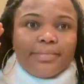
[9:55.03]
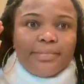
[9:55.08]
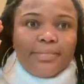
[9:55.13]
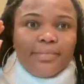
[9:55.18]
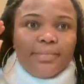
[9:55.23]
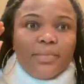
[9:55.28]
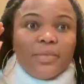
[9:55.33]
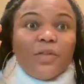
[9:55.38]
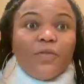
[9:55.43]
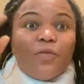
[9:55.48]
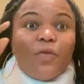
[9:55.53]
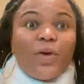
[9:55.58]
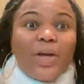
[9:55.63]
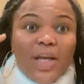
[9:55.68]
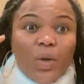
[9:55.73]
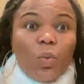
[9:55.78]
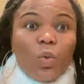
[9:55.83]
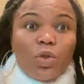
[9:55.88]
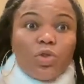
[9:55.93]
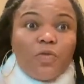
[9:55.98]
forget
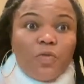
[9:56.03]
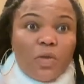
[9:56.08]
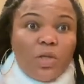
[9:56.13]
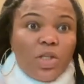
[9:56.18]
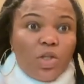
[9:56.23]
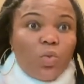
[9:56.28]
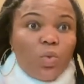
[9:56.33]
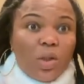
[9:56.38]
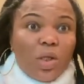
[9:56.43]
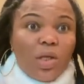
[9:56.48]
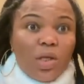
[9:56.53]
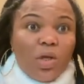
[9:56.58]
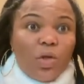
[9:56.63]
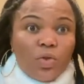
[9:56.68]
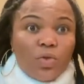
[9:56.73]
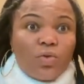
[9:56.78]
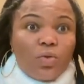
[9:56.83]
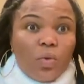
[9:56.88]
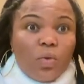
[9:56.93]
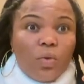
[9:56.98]
what you finished with in law
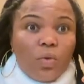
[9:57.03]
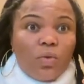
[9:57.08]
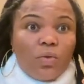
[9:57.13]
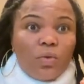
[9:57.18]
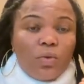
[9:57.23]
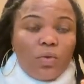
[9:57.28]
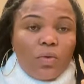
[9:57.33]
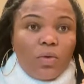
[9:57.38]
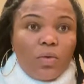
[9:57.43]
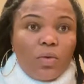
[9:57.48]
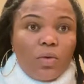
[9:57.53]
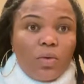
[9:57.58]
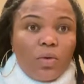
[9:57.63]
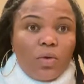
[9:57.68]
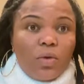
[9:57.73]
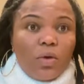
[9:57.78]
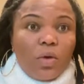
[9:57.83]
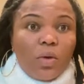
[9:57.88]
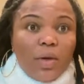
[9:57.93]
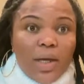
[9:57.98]
school.
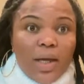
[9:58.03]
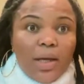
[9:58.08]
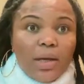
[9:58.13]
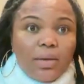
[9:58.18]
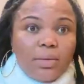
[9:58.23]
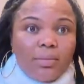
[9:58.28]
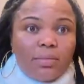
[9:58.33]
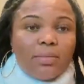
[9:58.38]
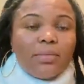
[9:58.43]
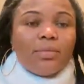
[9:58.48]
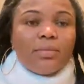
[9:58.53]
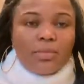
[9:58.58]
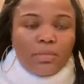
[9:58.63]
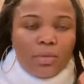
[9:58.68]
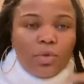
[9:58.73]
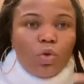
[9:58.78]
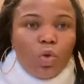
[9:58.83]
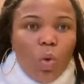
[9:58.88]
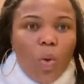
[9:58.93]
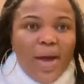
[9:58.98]
Okay?
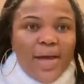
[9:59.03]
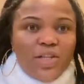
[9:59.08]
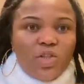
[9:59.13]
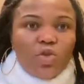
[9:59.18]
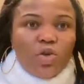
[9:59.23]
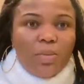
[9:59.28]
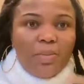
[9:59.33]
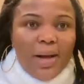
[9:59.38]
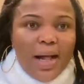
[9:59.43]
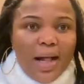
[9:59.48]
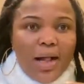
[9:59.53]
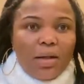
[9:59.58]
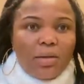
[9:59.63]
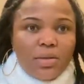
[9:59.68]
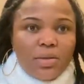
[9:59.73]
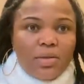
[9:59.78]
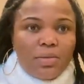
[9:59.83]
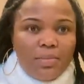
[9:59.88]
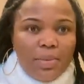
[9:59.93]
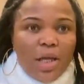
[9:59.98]
Go extra mile
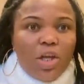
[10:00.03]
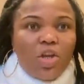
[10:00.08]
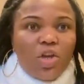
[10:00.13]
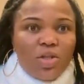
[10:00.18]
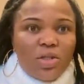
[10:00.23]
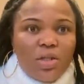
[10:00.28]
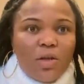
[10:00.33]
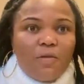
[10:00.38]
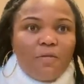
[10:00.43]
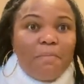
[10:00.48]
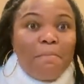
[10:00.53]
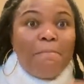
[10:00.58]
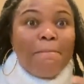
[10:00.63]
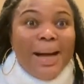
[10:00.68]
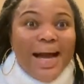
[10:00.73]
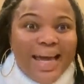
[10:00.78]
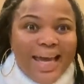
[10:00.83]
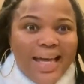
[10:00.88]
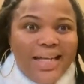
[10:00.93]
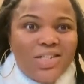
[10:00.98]
to make yourself,
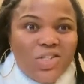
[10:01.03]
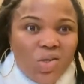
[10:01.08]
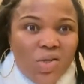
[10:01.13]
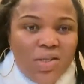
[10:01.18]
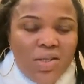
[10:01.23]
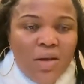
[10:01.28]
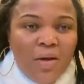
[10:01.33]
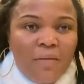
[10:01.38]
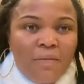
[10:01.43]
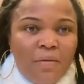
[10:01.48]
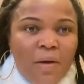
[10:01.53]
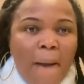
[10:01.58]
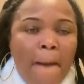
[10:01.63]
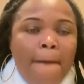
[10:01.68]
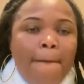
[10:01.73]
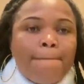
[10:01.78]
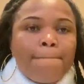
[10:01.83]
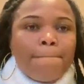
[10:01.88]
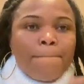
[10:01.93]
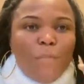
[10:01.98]
market yourself.
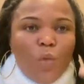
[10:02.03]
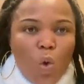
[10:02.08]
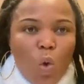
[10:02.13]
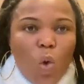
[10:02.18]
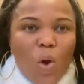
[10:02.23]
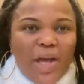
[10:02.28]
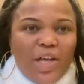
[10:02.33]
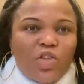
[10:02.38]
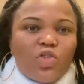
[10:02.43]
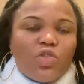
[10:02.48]
Go extra